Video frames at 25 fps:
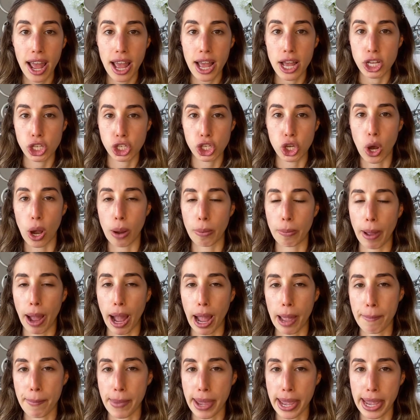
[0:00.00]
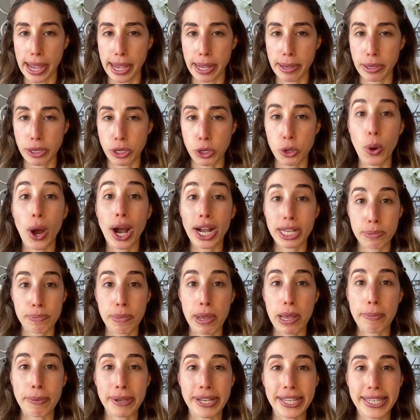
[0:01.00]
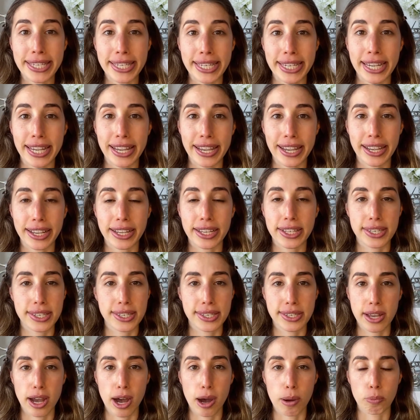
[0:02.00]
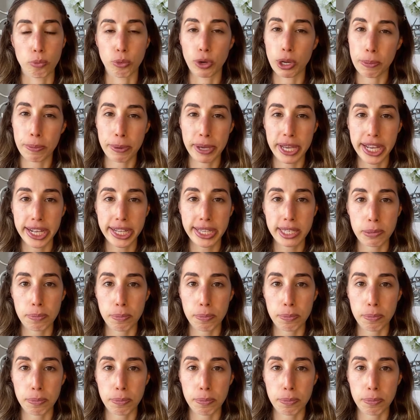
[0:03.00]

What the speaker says: So you guys may be seeing some repeats,